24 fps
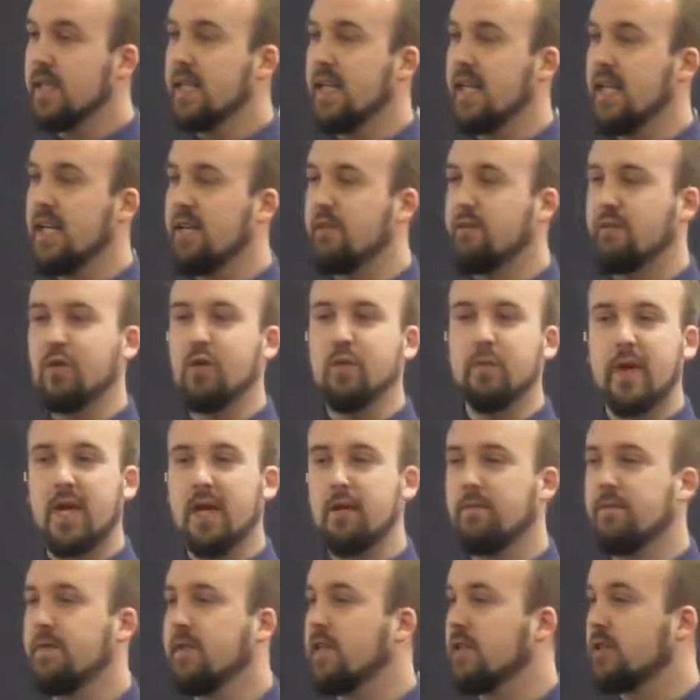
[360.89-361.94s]
And if you made
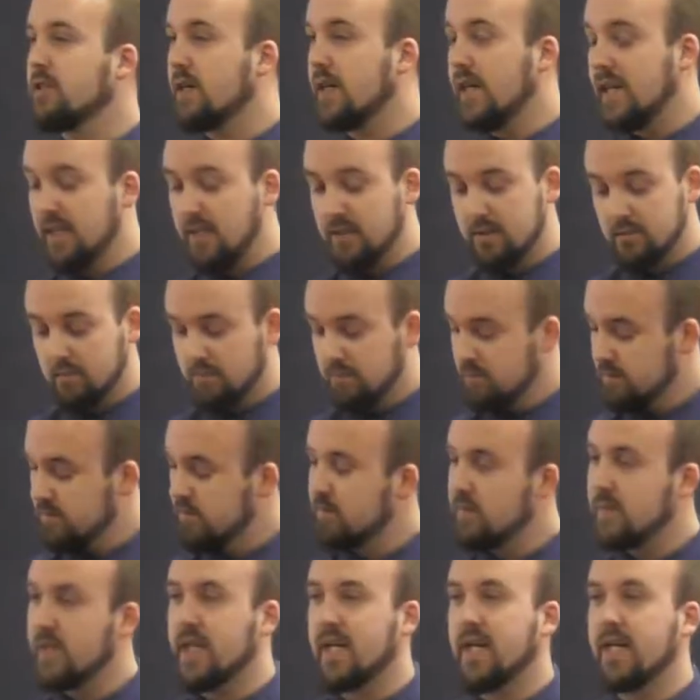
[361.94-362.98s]
them feel great,
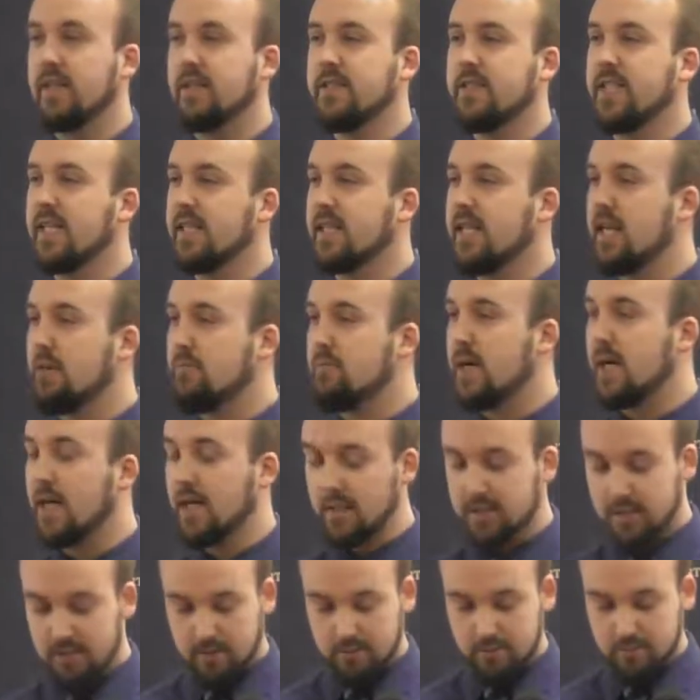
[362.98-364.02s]
they're going to check that
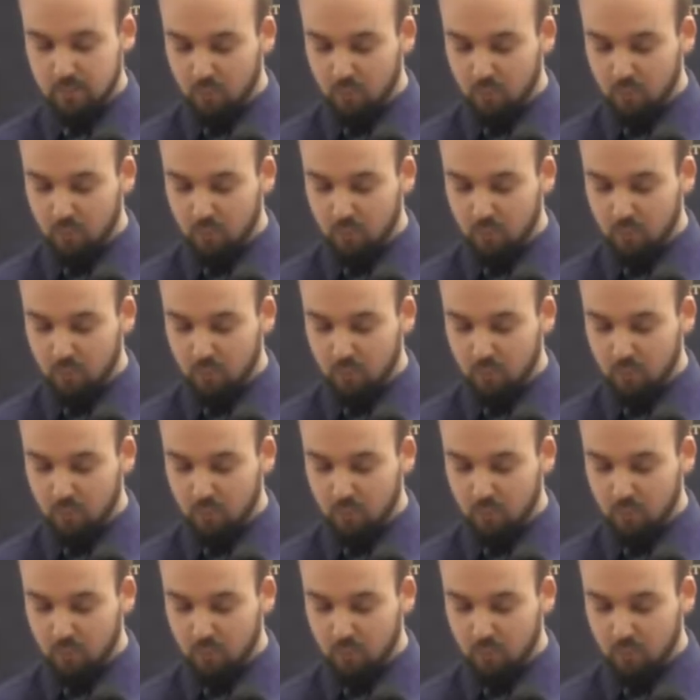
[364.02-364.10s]
box.